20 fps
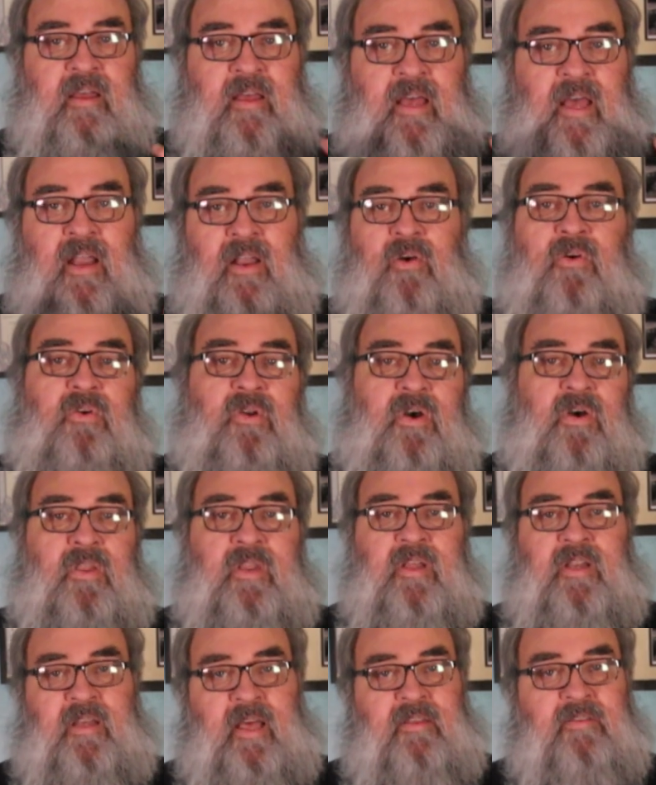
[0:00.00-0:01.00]
Hello to all
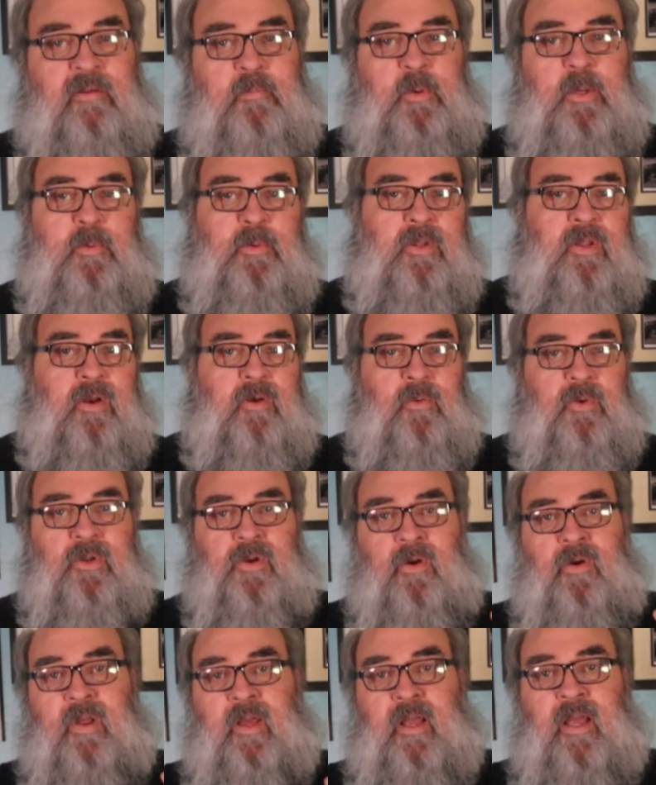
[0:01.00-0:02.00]
the classic people that are
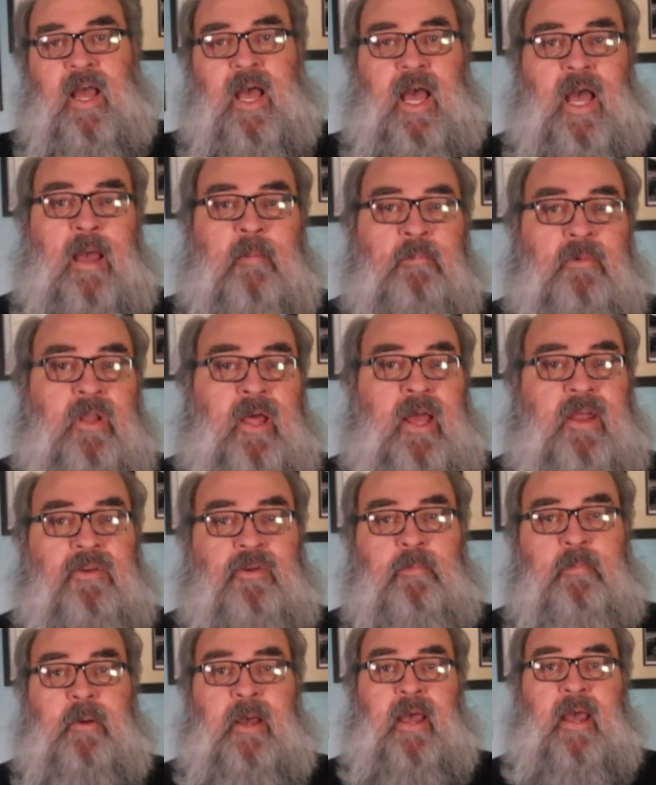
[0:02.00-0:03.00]
returning. I'm glad
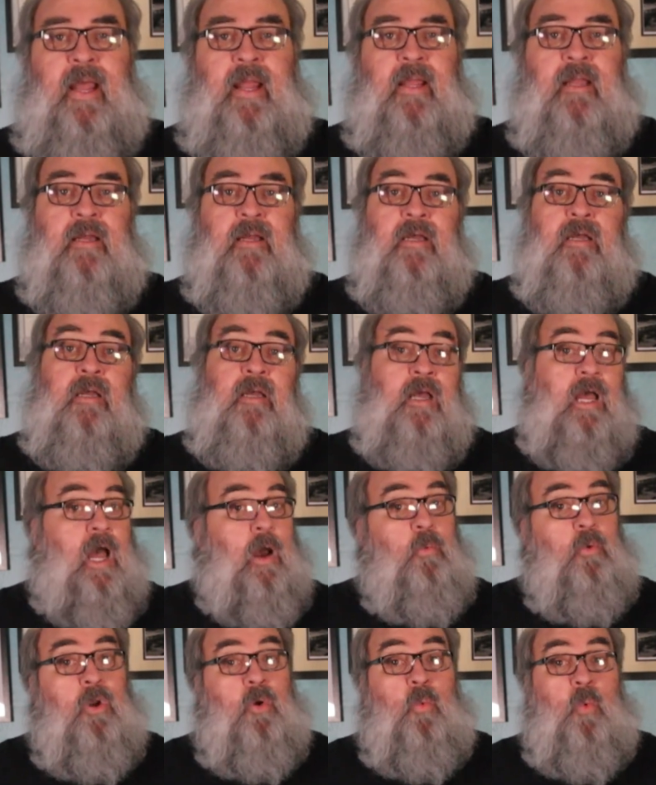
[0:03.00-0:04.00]
you're back. I
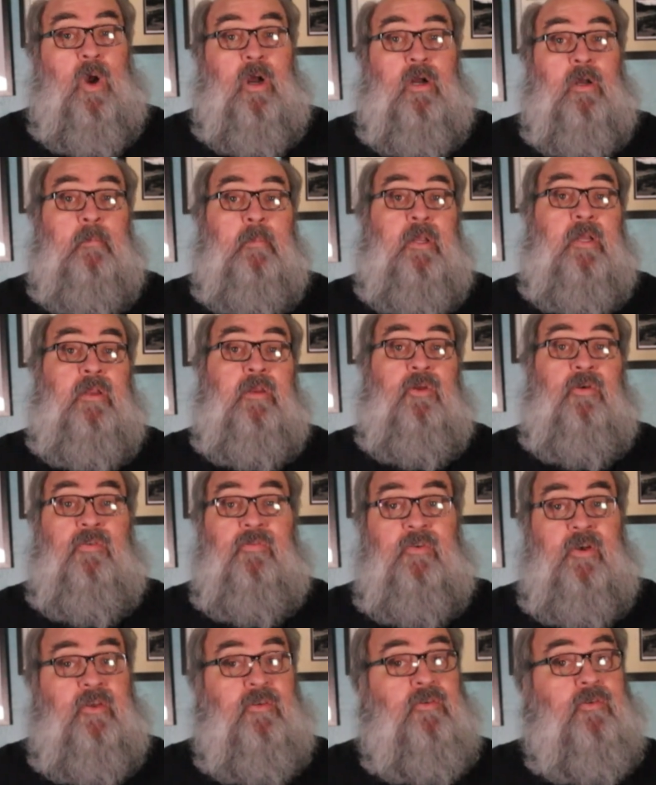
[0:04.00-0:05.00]
want to welcome any new
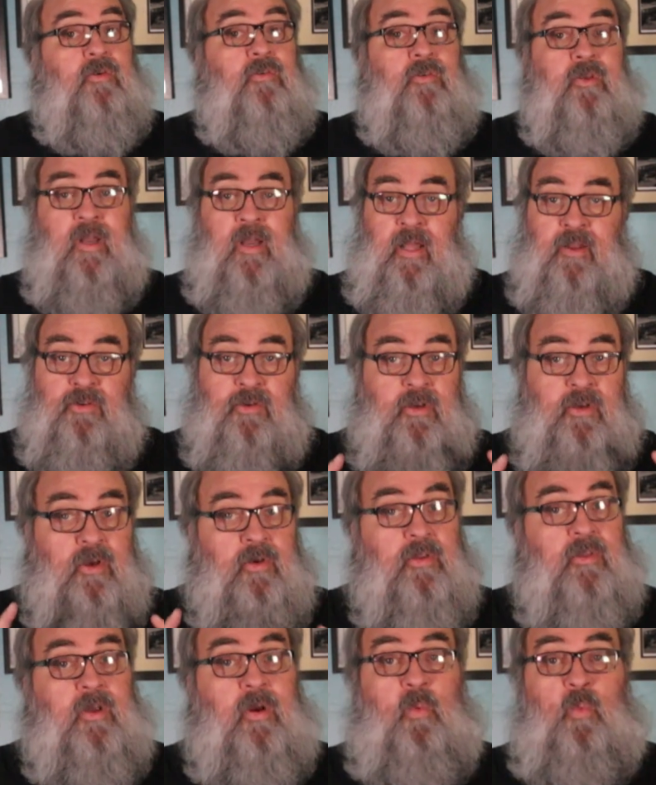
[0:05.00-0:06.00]
visitors and let you know
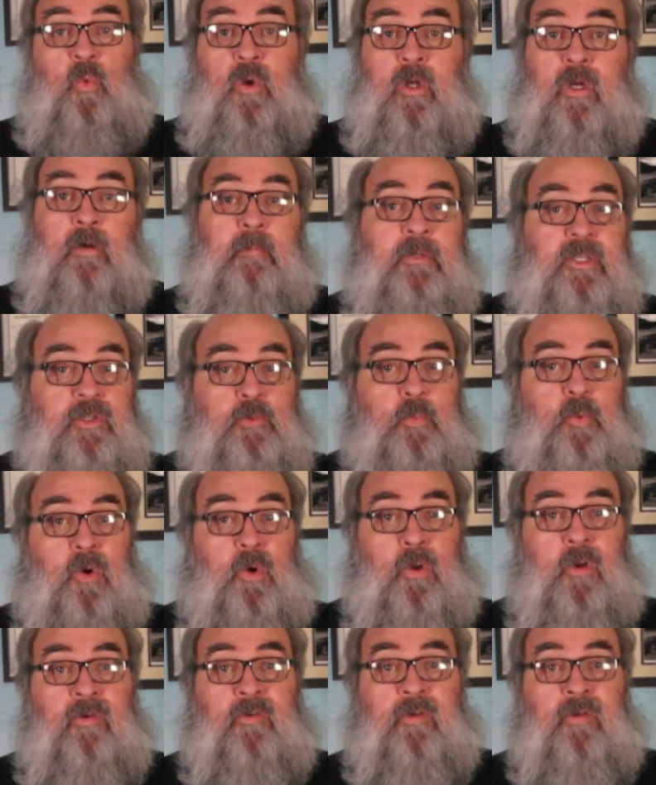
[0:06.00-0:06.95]
that there will be spoilers